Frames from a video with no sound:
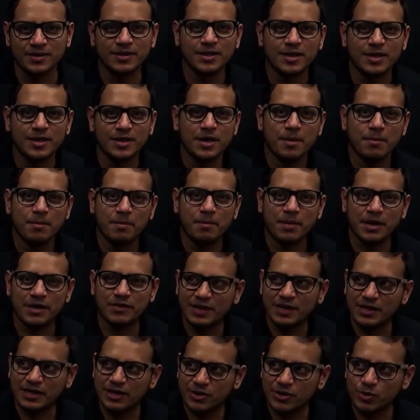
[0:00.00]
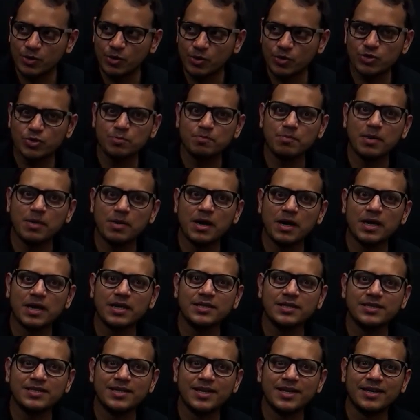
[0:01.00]
But when it goes to
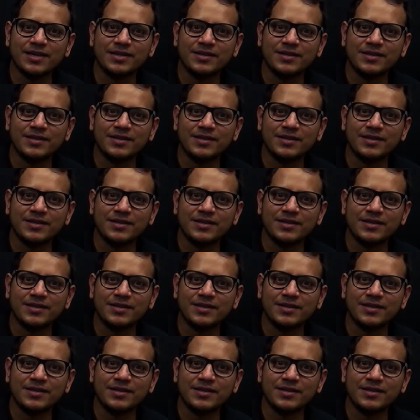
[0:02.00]
Pakistan,